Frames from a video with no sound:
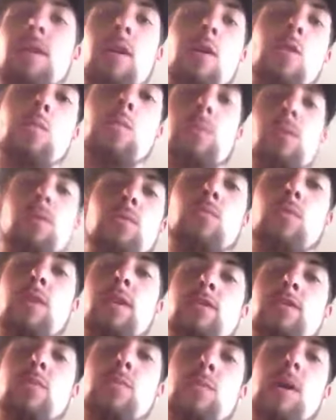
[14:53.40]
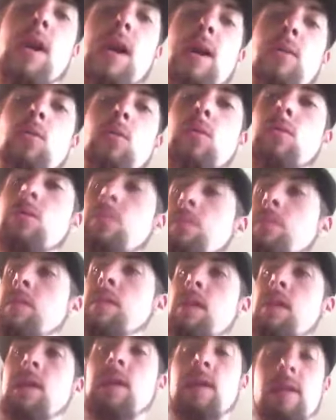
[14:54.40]
Open, read your Bible,
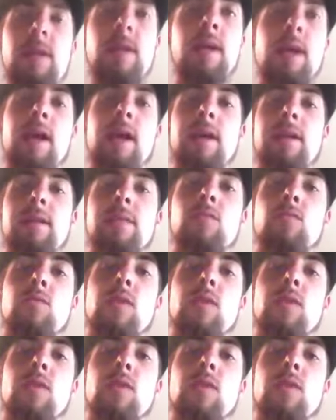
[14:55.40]
and